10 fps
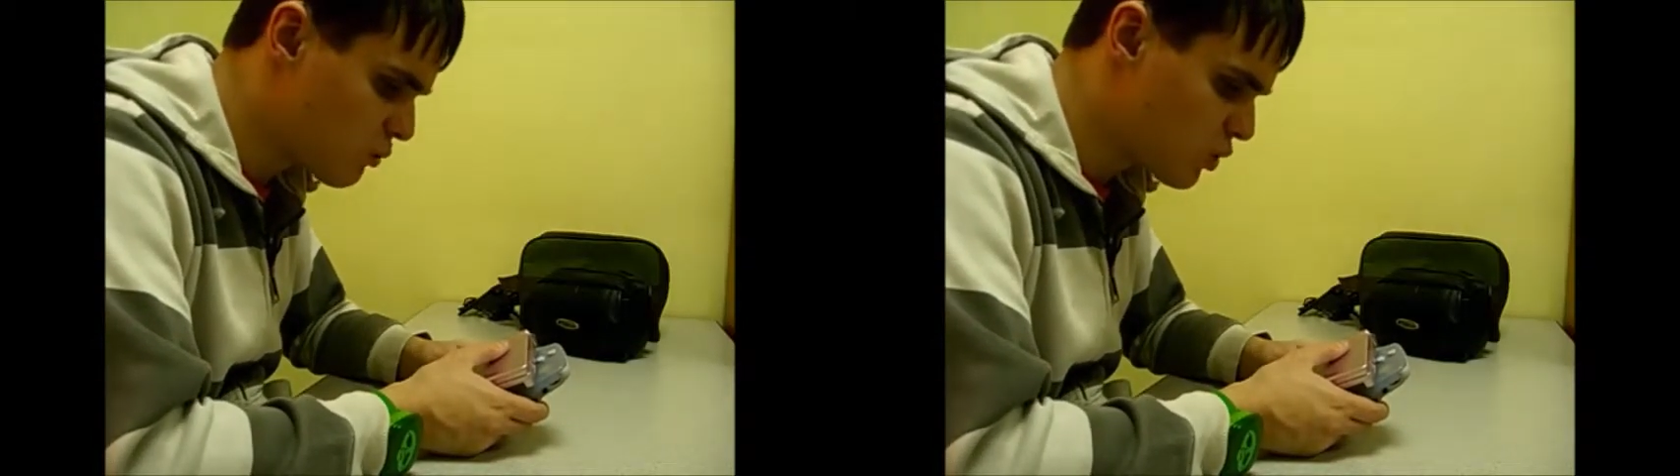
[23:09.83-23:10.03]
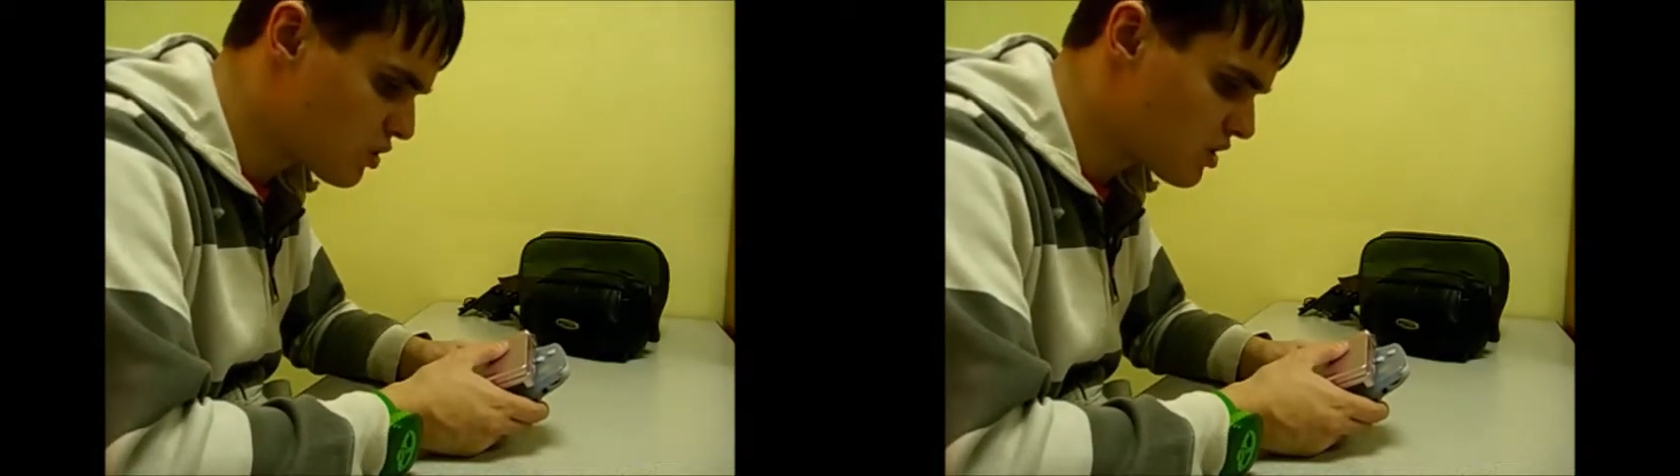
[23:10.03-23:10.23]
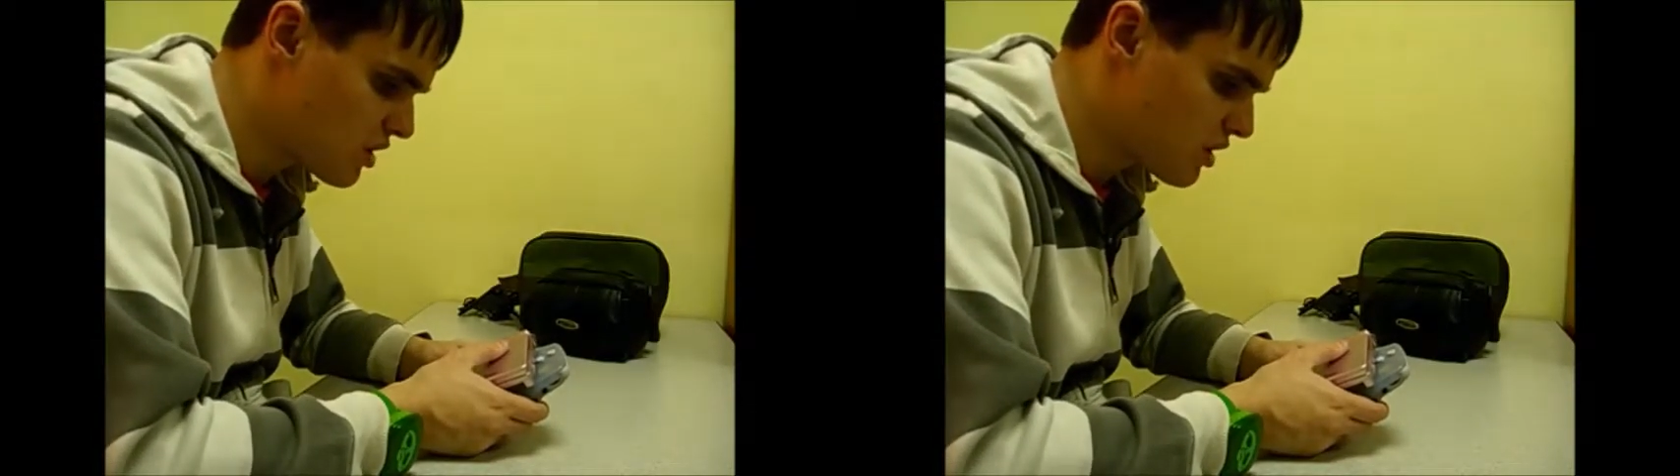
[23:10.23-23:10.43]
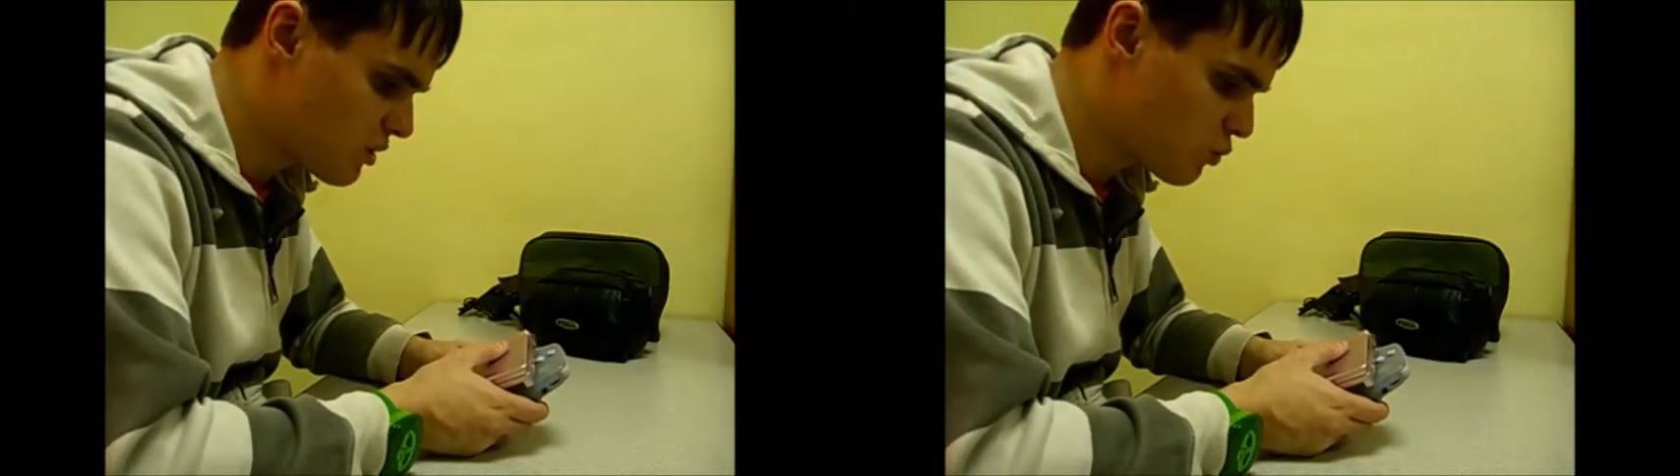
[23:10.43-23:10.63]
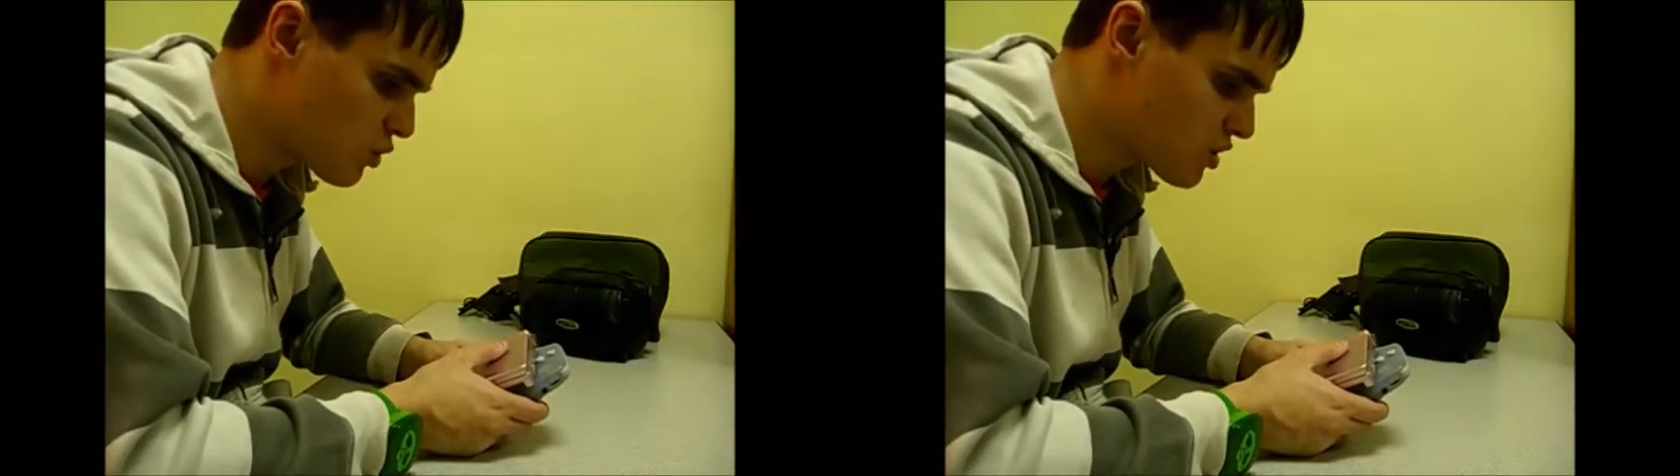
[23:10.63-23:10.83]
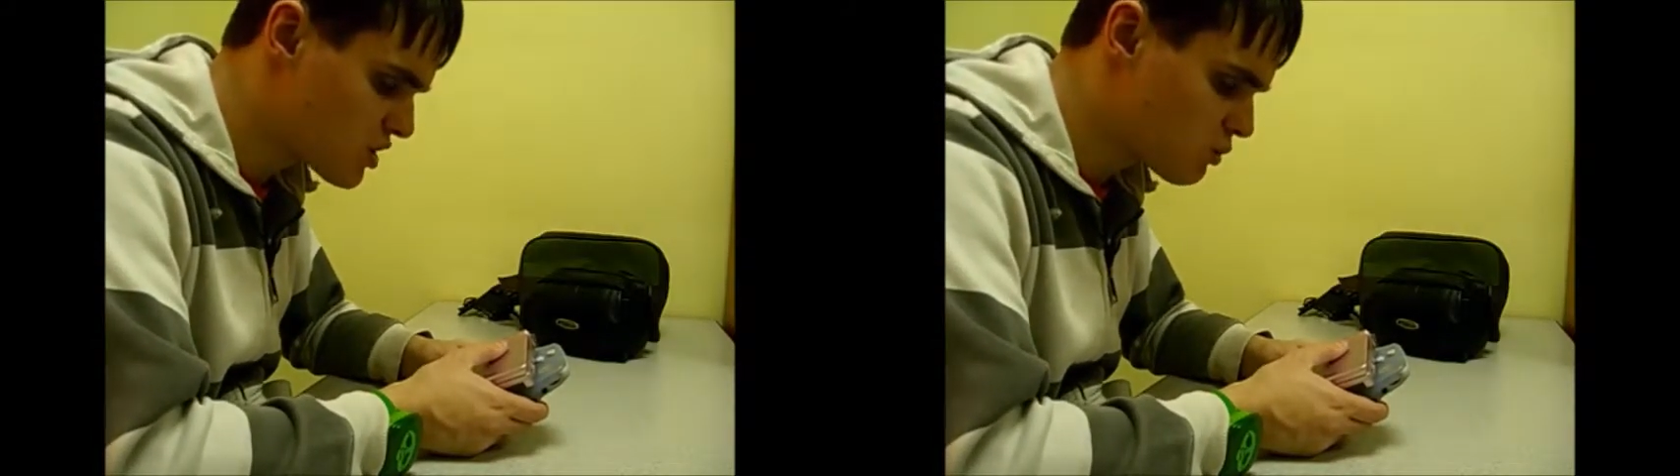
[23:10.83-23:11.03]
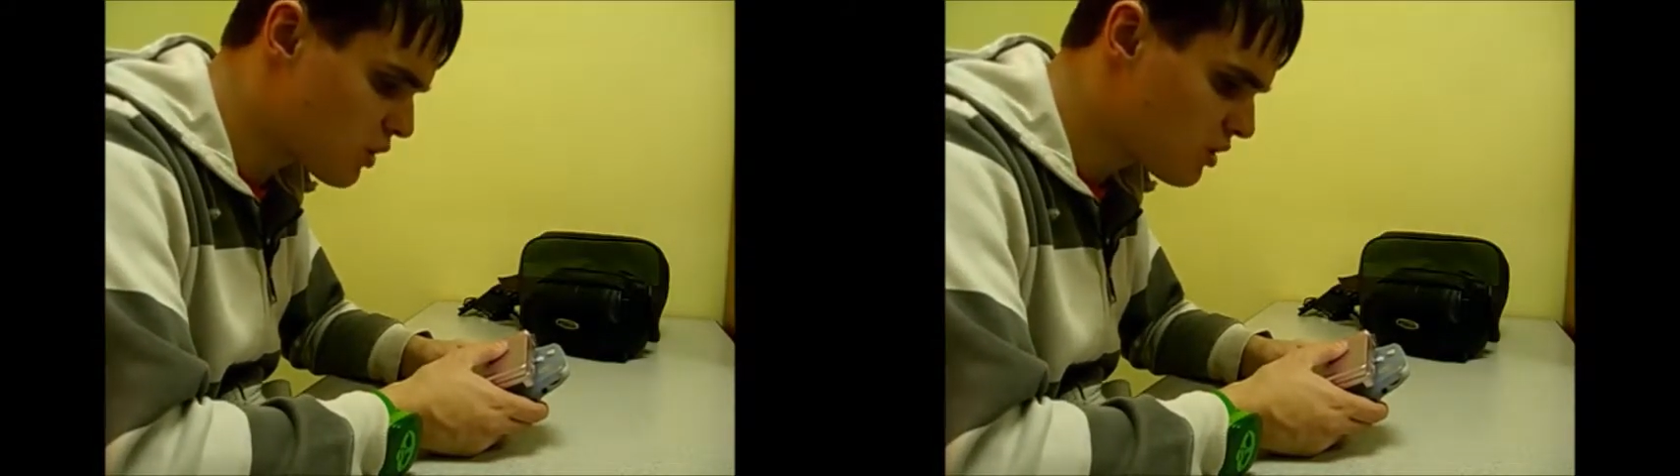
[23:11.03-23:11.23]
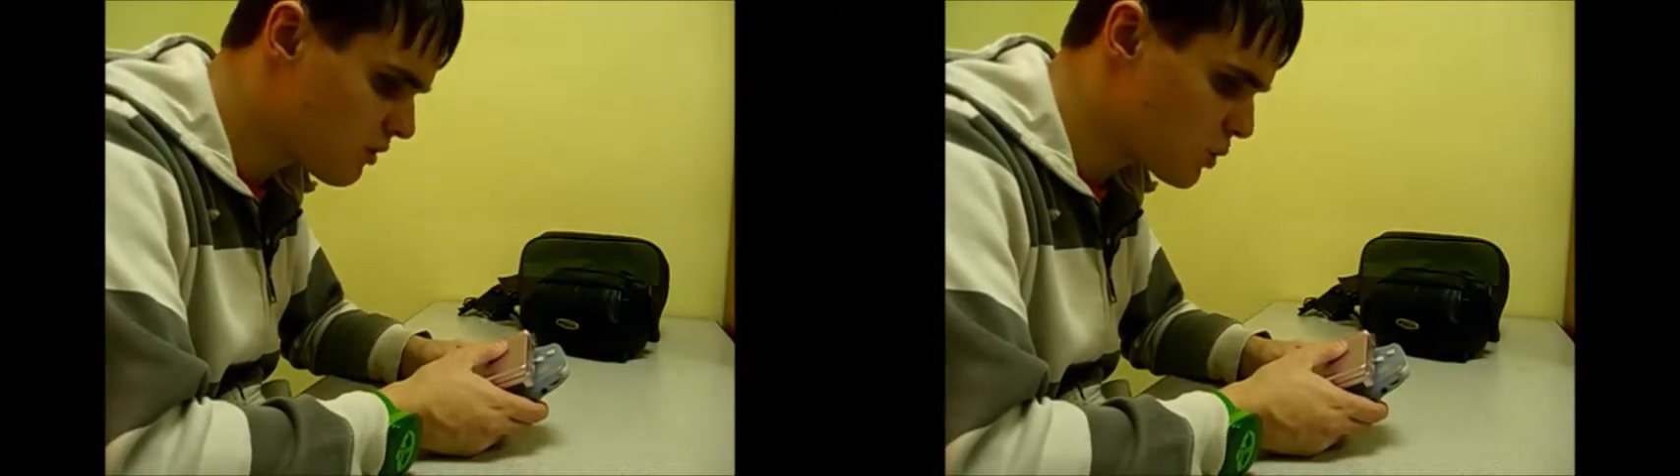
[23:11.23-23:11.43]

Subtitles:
Wonder Swan,